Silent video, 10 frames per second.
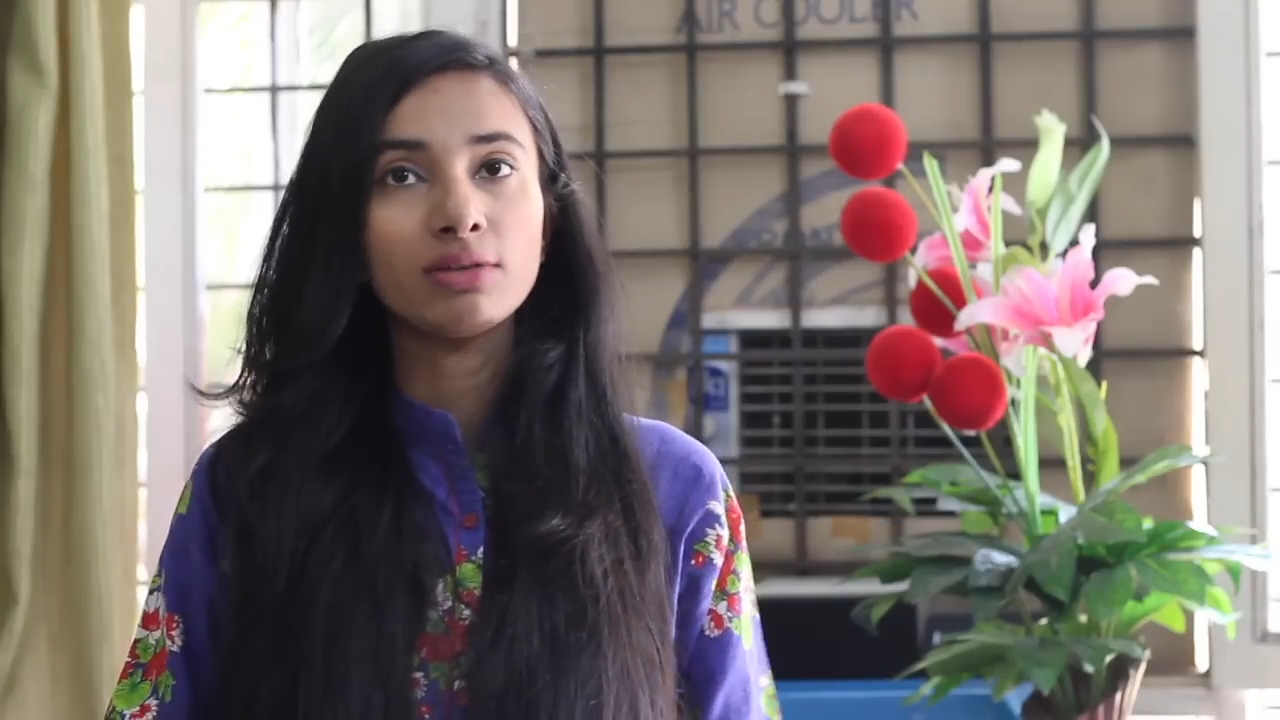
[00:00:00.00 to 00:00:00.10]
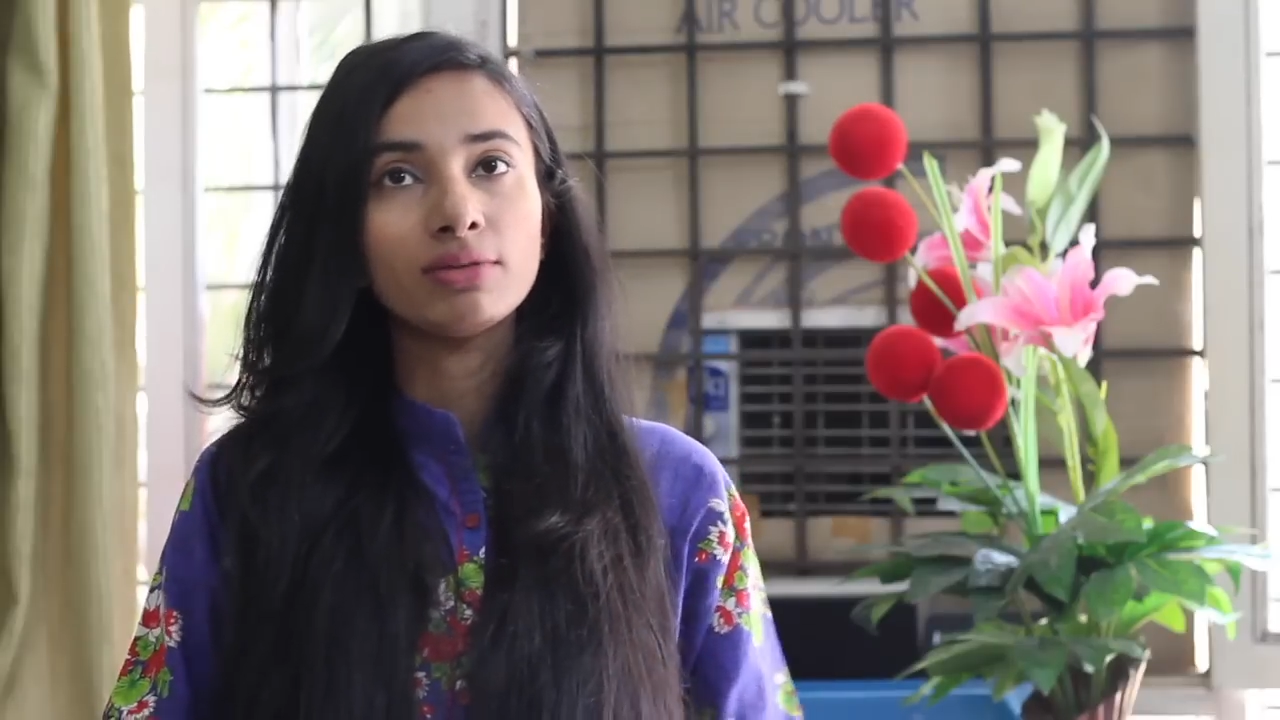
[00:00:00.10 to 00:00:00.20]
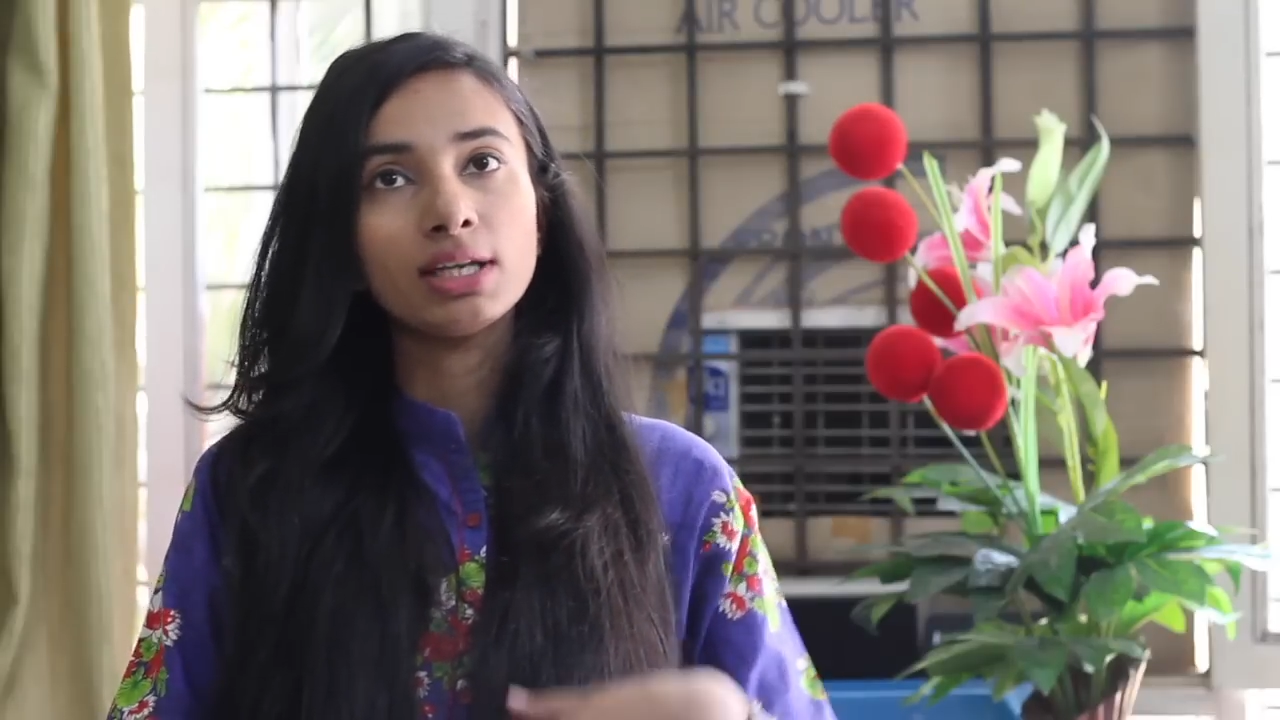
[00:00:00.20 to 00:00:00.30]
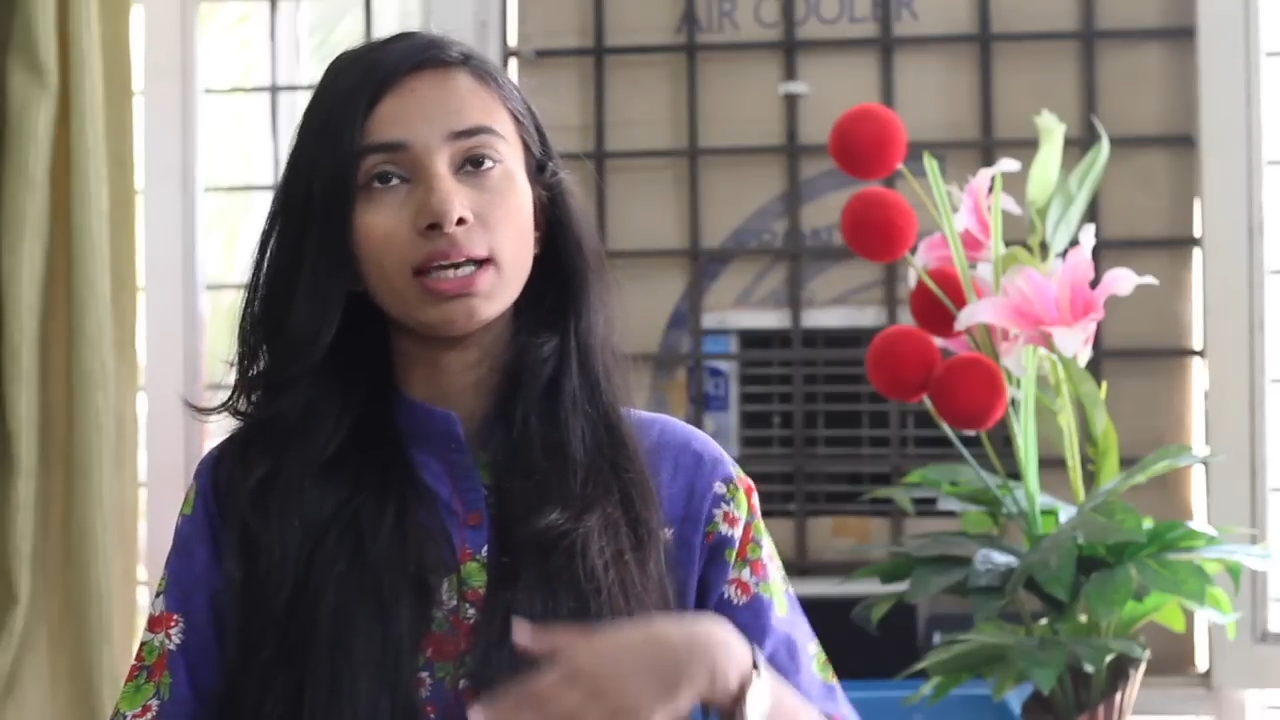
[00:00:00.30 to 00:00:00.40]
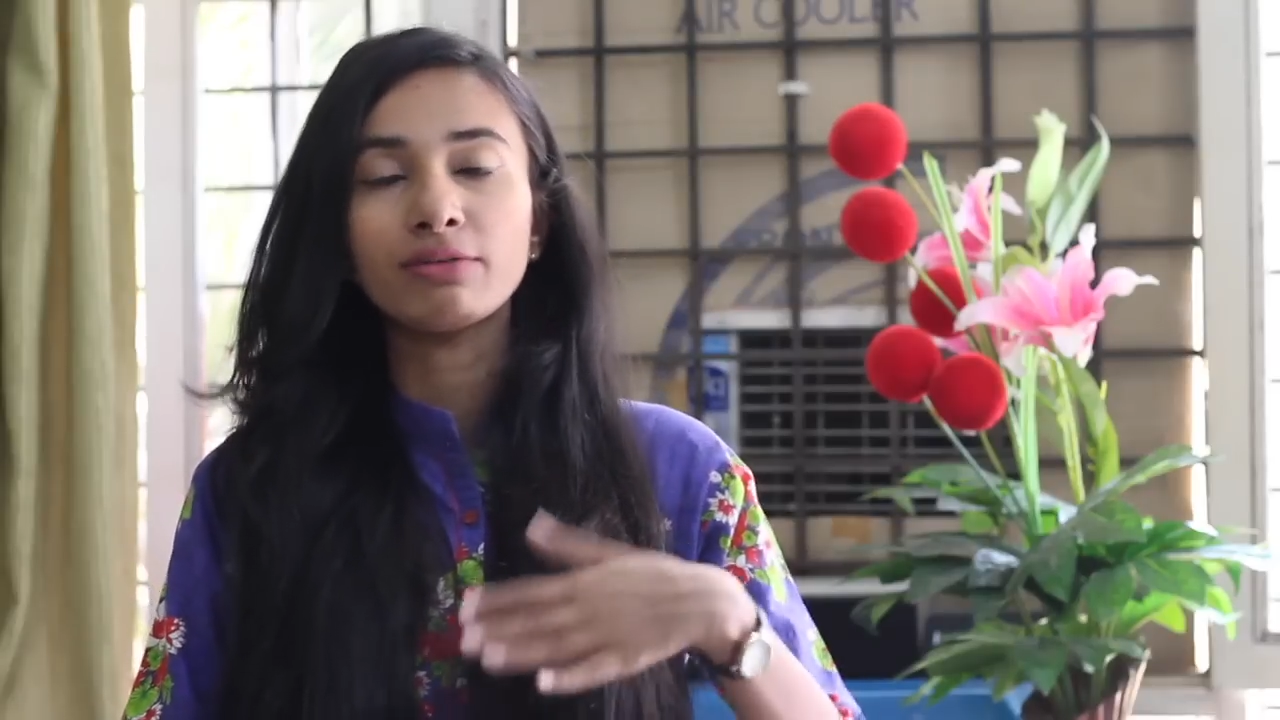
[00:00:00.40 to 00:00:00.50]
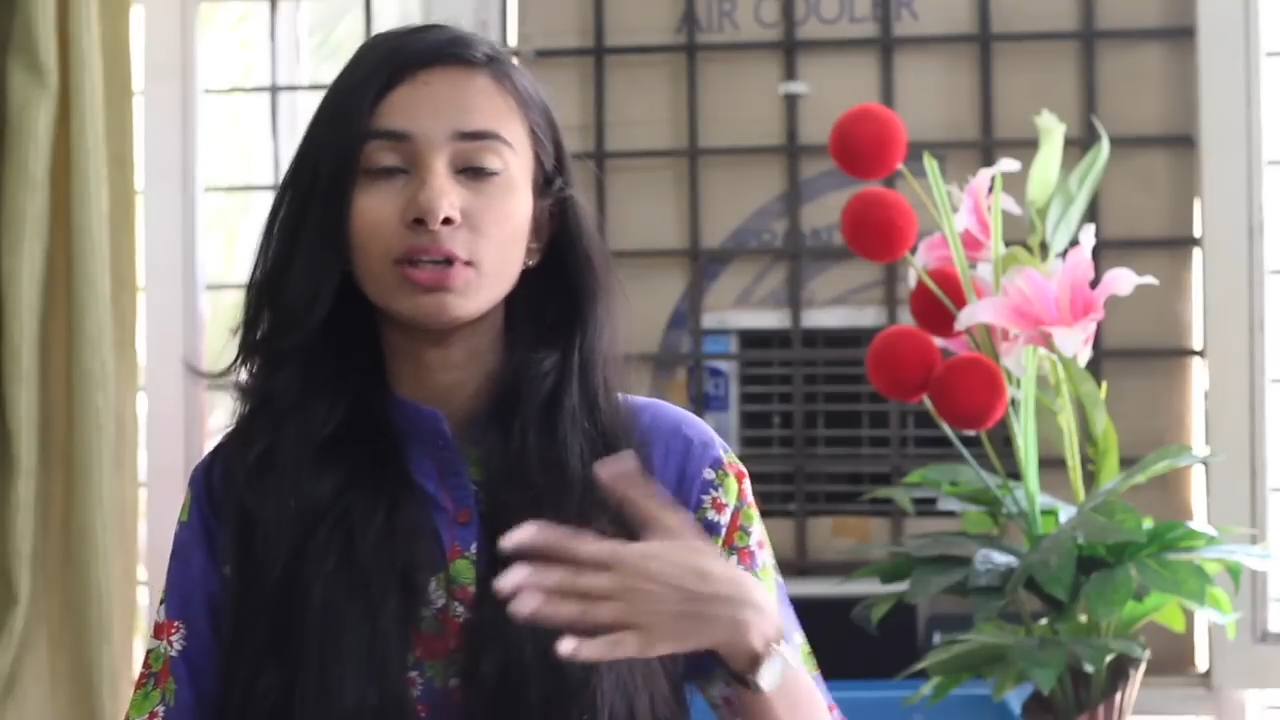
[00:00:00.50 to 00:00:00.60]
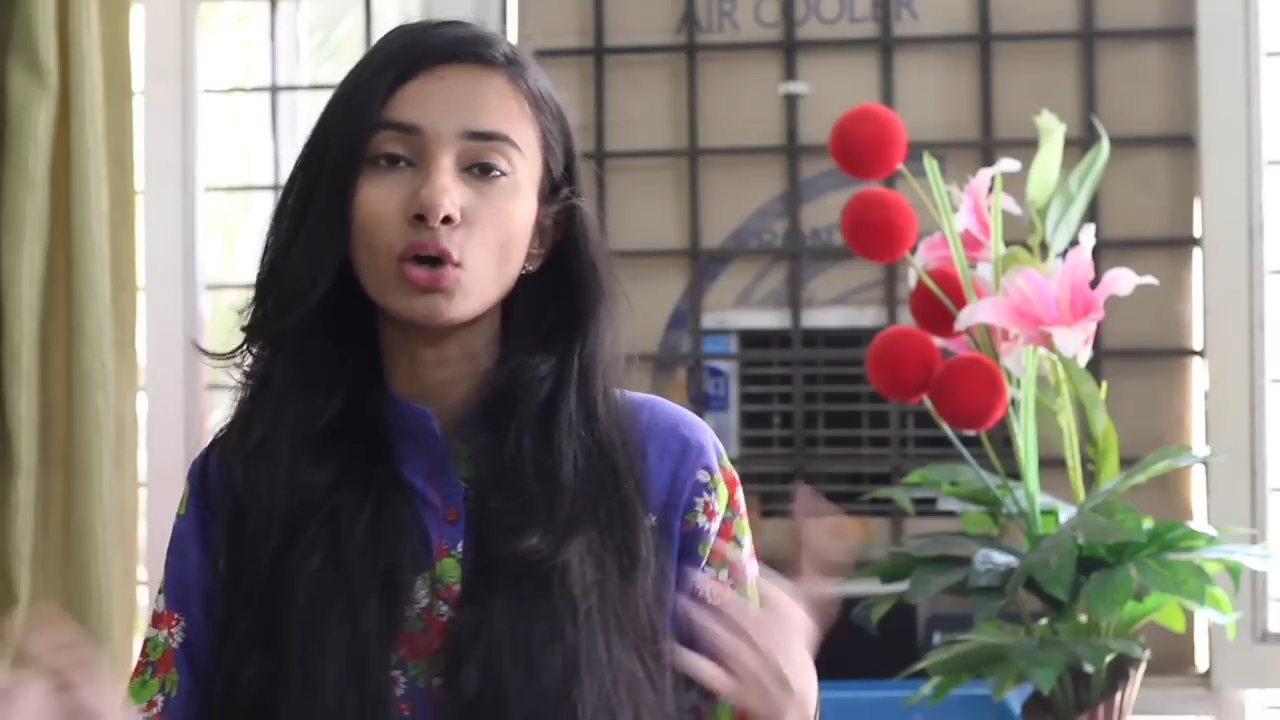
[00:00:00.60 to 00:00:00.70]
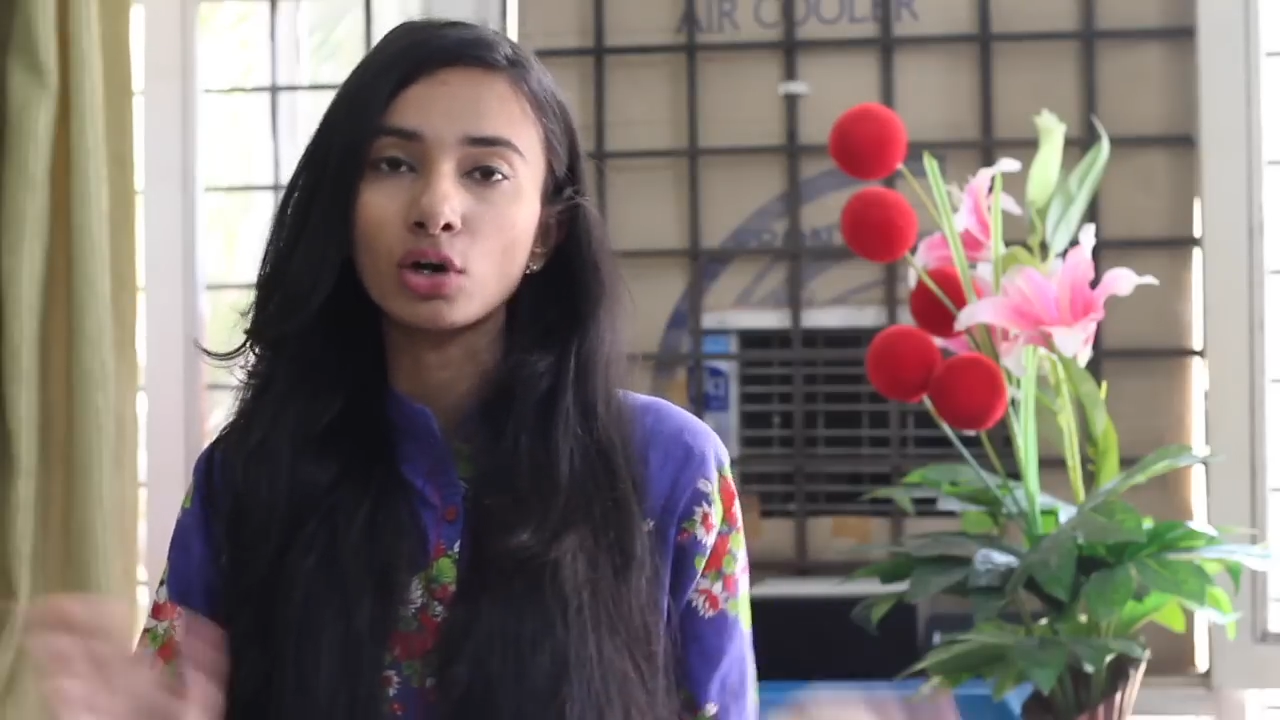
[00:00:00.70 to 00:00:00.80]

even every